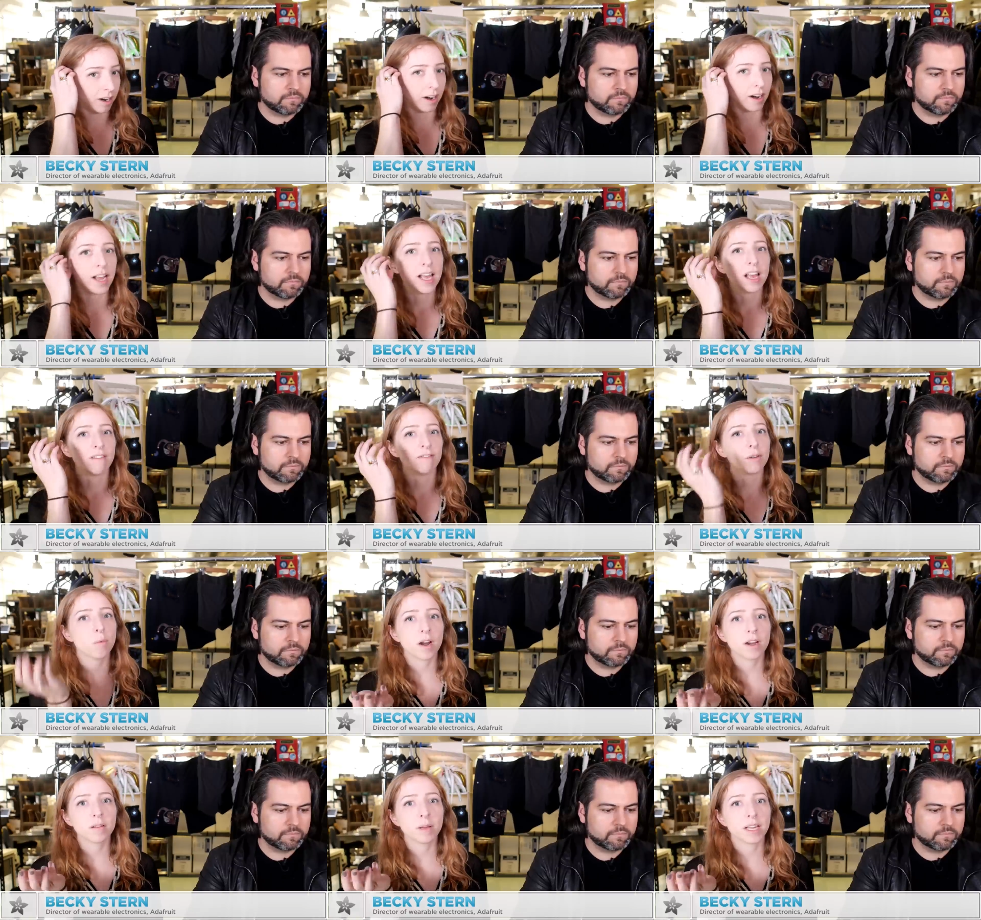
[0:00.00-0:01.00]
Speaker 1: If you wanted to make
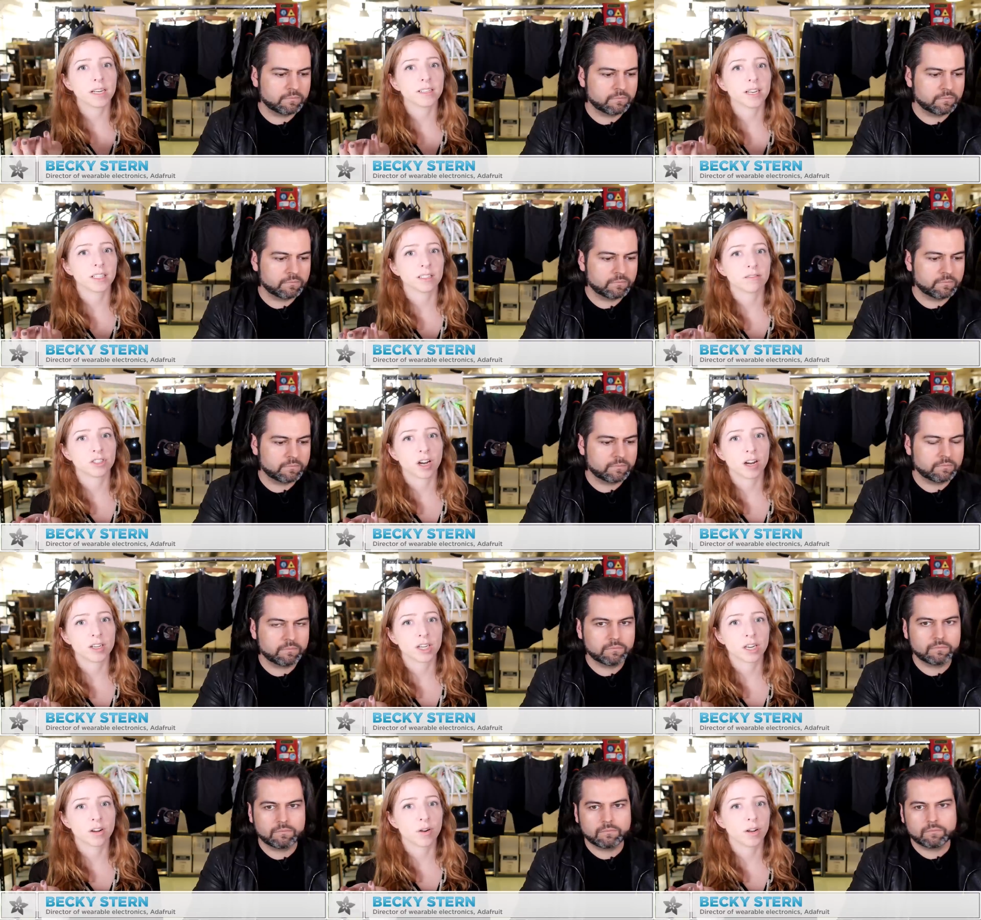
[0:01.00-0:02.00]
an inductive charging
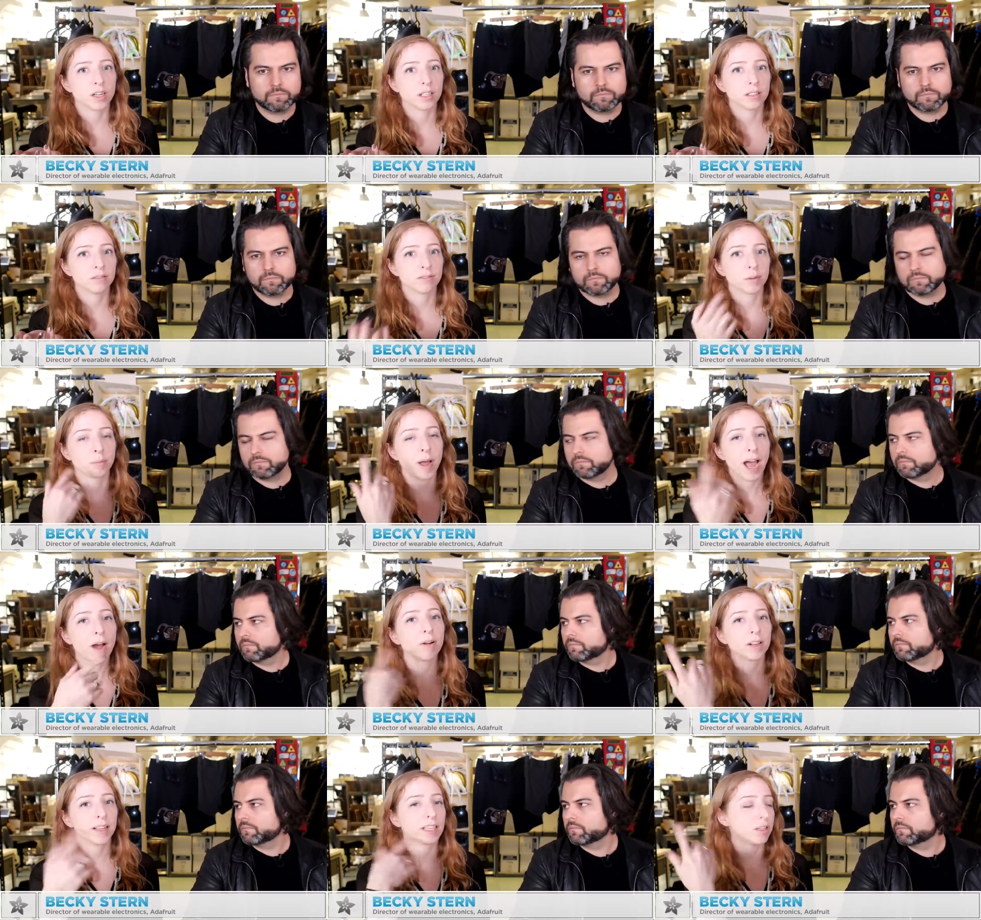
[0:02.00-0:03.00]
coil for power, like
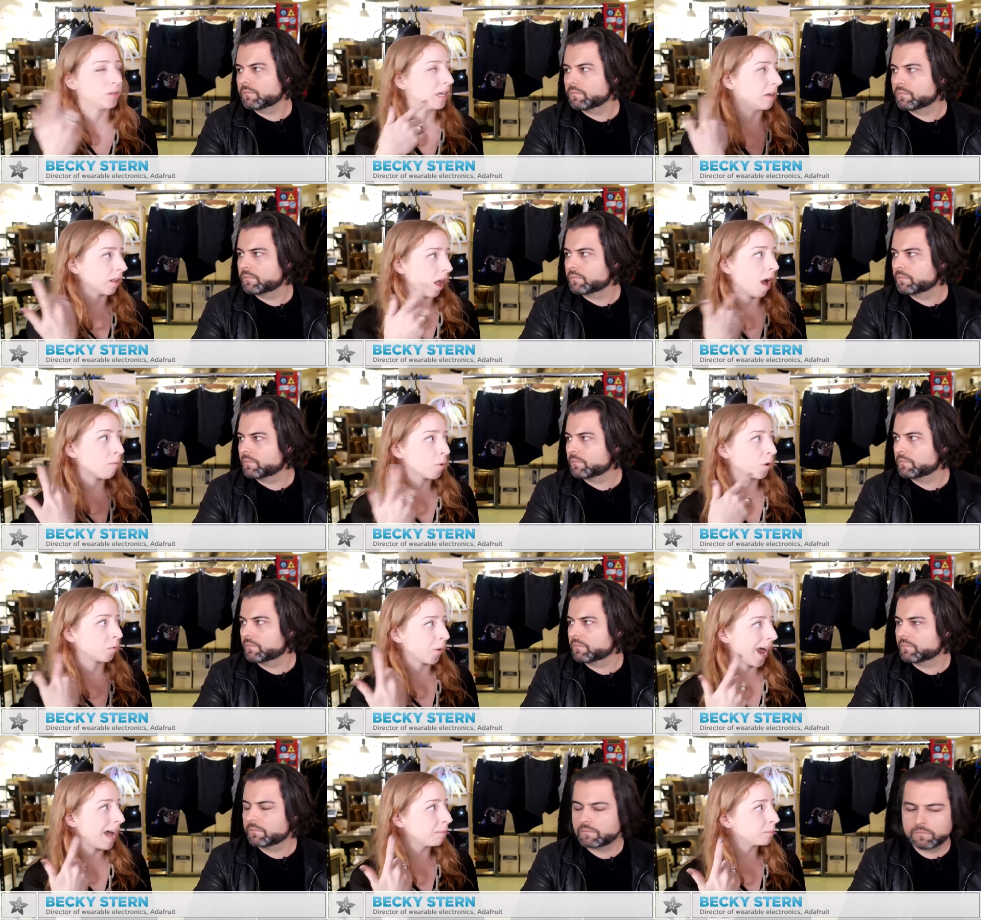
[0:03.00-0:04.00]
you need a lot more
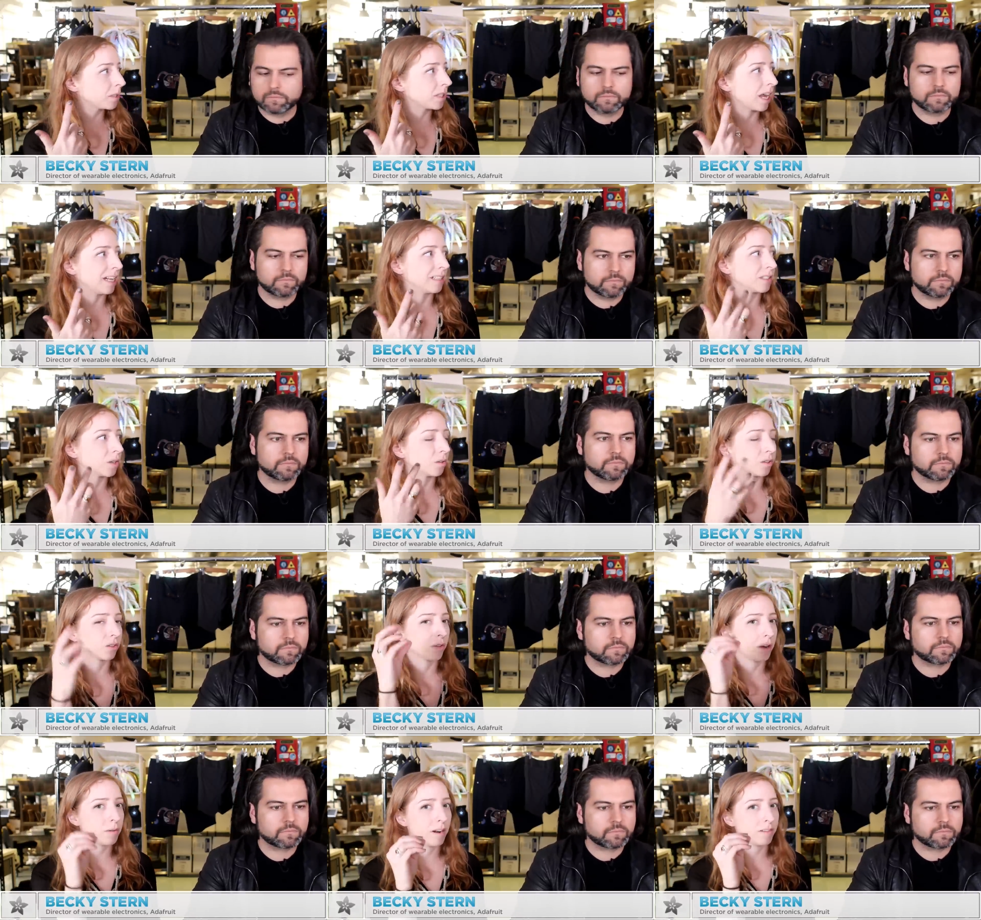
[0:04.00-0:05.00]
wraps, and so the thread would have
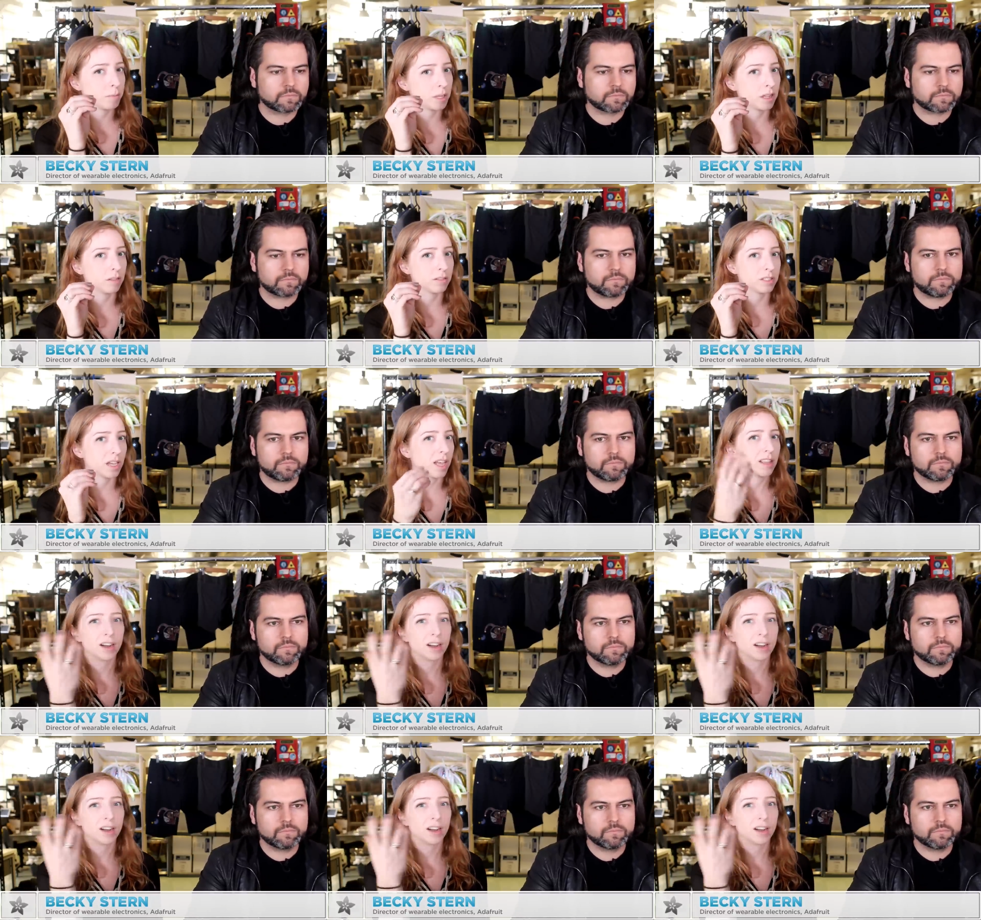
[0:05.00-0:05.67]
to be close together.